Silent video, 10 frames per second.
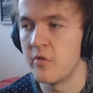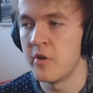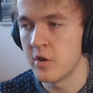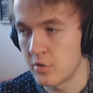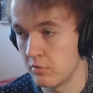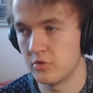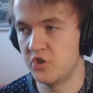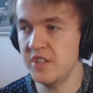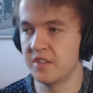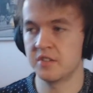of
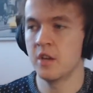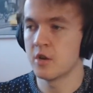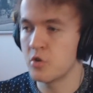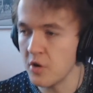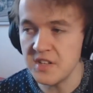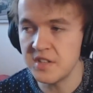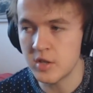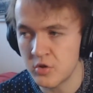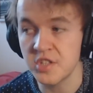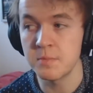Jesus,
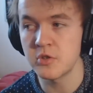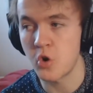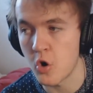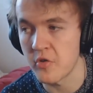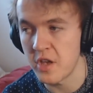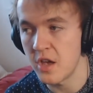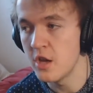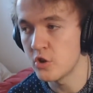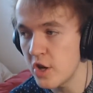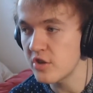crazy Christmas courier
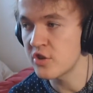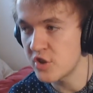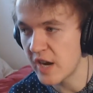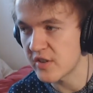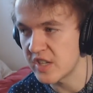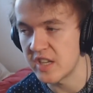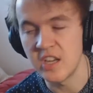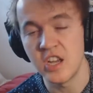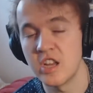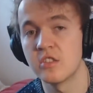chucks
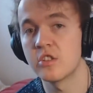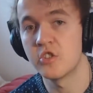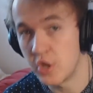charity into